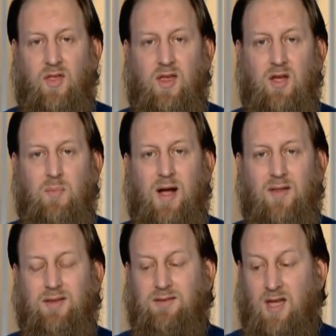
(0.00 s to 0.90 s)
think
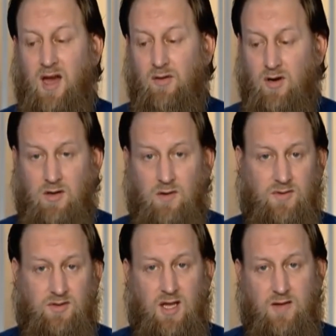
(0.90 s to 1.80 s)
about the terror
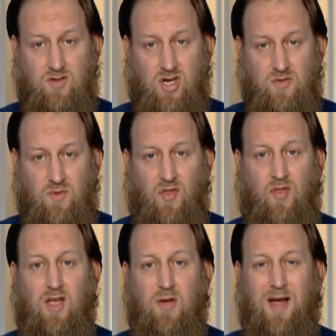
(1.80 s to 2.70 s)
of the day of judgment.
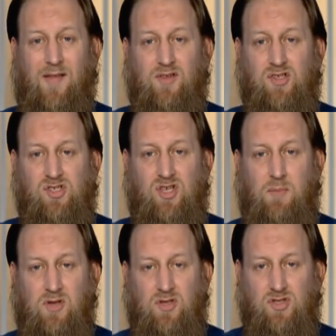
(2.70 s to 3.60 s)
Think about the
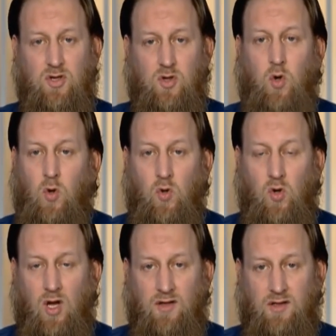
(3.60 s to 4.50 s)
summons, the
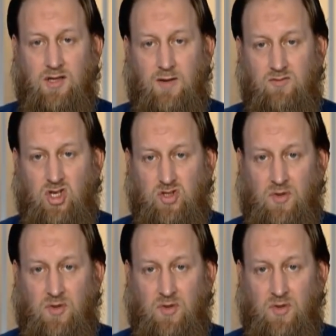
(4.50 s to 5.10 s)
call on the day of